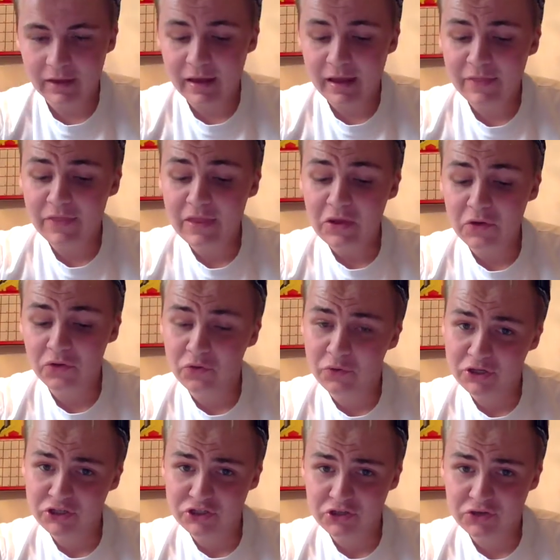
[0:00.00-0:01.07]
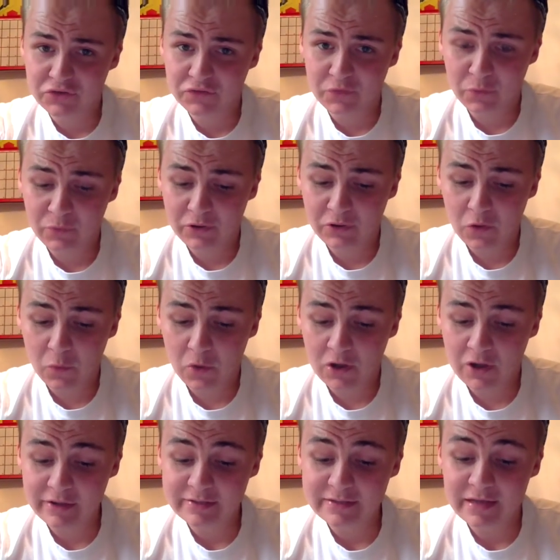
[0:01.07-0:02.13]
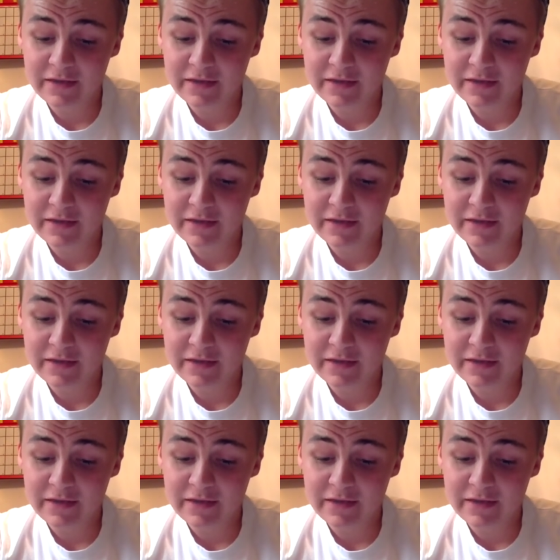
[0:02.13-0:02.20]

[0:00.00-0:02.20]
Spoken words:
And the other question from Will was,